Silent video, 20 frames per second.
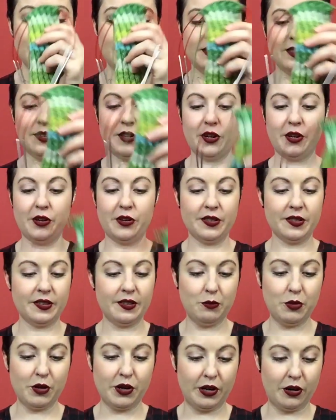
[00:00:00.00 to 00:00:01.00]
So
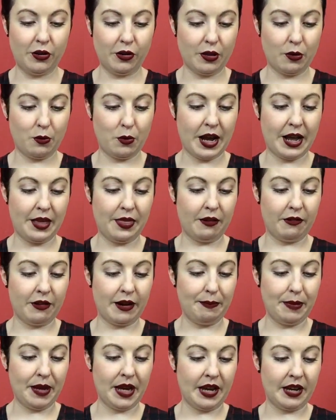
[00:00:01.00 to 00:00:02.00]
somewhere along the way there are
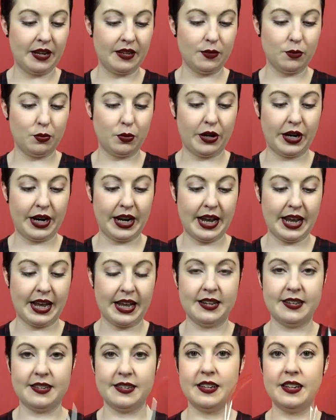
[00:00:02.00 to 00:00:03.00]
parts where I had